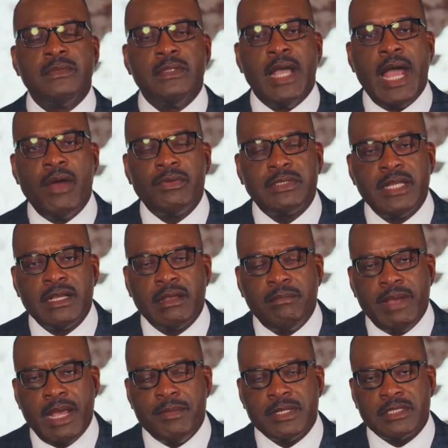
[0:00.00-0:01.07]
our Ten
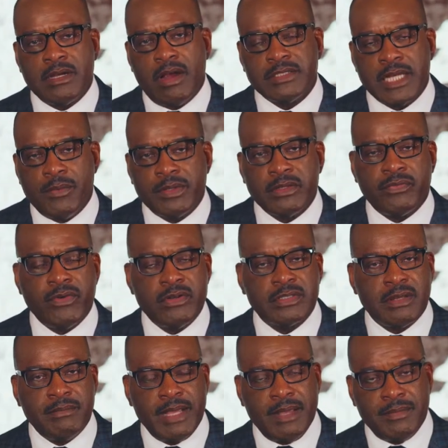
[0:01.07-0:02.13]
Commandments starts out with the first
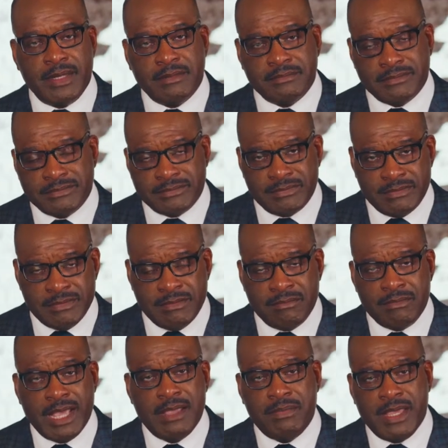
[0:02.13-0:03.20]
commandment.
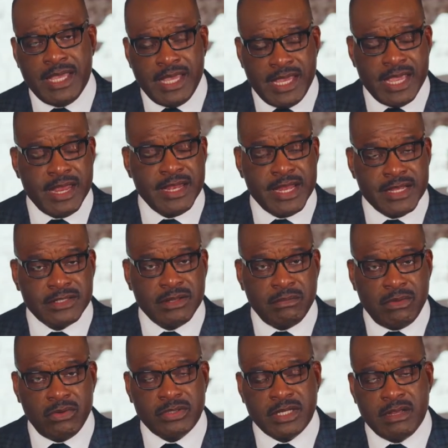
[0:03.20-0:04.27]
Maybe it is the
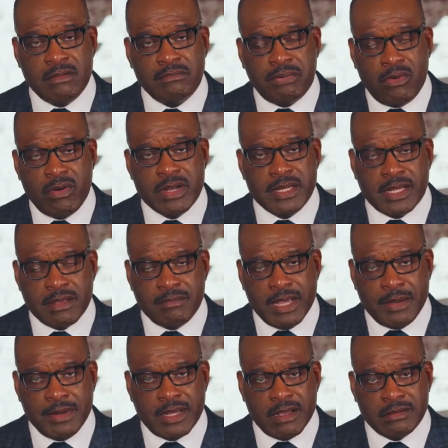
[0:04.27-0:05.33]
most important
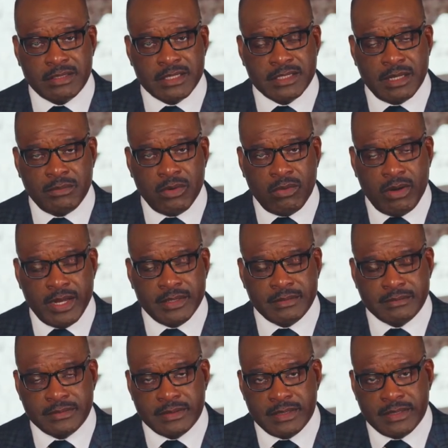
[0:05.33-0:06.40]
commandment because it's number one.
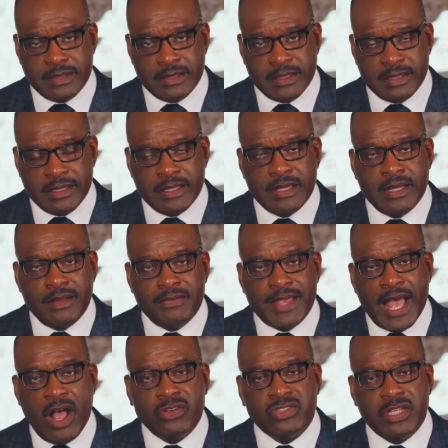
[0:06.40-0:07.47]

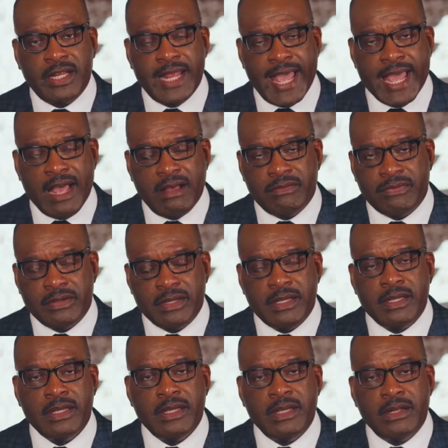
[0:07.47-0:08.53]
Thou shalt have
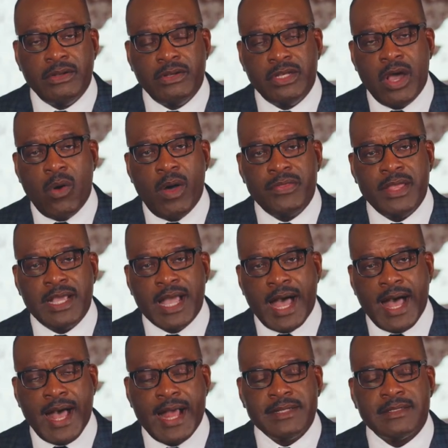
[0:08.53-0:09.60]
no other
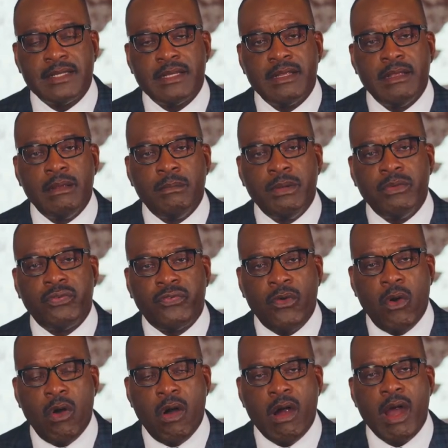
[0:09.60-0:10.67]
gods
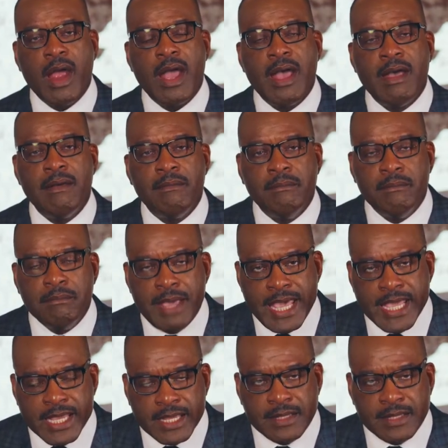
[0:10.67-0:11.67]
before me.